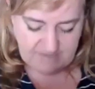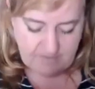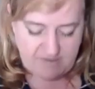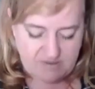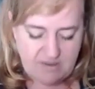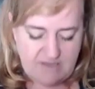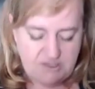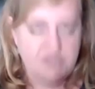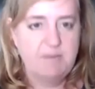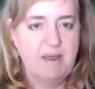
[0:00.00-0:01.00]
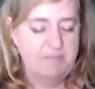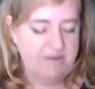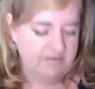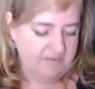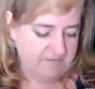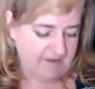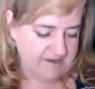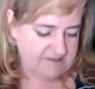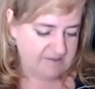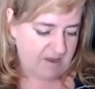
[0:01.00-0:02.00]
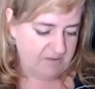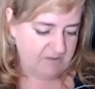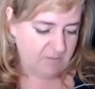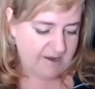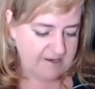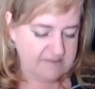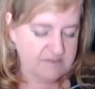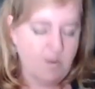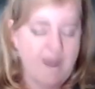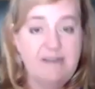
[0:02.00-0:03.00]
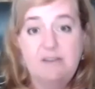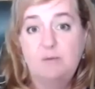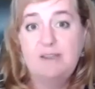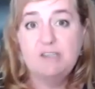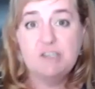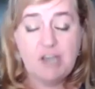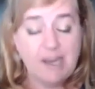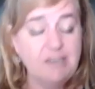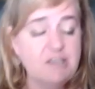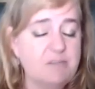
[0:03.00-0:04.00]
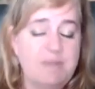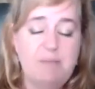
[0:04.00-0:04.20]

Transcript: anyway, so that's just my bit of advice about the rates. Why did the rates change?